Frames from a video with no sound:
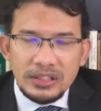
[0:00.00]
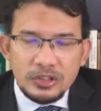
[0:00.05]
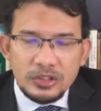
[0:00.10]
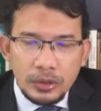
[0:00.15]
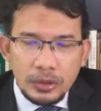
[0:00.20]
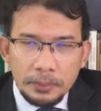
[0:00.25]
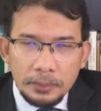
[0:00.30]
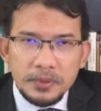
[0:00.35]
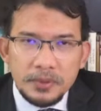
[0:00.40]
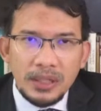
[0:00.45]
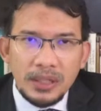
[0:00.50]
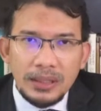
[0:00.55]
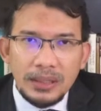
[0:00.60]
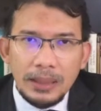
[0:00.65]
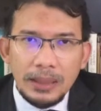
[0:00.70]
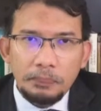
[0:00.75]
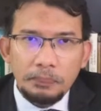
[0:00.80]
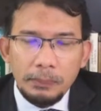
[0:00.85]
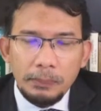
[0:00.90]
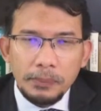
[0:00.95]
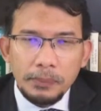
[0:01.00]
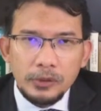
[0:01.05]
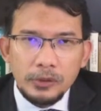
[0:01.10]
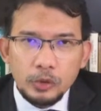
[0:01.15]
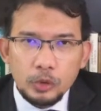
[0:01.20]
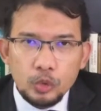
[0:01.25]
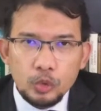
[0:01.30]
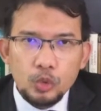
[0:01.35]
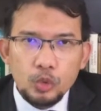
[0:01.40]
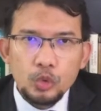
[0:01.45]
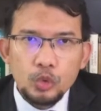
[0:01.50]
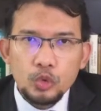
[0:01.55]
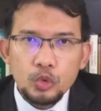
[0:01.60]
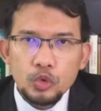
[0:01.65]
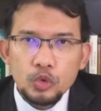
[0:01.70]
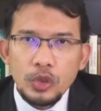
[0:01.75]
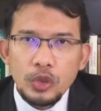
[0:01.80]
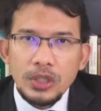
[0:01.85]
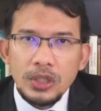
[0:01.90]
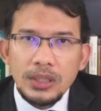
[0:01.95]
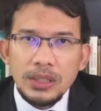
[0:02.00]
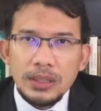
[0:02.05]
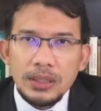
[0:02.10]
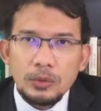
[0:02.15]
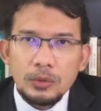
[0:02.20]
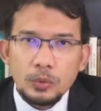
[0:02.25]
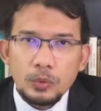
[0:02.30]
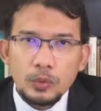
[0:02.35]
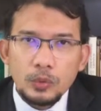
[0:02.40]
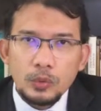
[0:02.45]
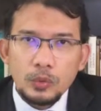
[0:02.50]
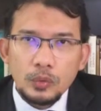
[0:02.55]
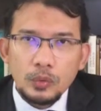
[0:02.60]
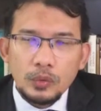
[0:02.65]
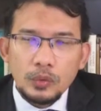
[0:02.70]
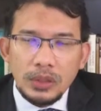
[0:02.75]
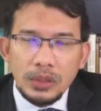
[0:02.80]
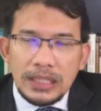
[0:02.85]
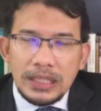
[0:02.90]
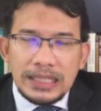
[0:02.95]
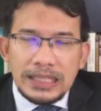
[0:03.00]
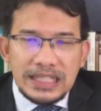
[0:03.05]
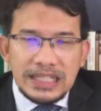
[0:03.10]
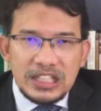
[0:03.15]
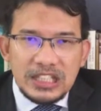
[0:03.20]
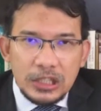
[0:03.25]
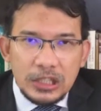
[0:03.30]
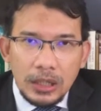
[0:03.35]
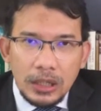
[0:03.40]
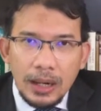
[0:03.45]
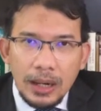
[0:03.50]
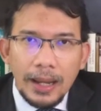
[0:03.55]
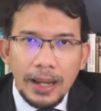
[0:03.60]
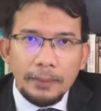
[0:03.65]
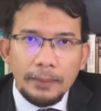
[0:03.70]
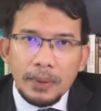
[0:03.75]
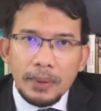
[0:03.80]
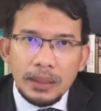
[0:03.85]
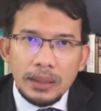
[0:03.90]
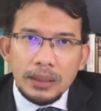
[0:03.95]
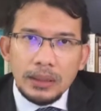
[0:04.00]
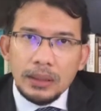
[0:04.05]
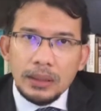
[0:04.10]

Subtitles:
description that people use to describe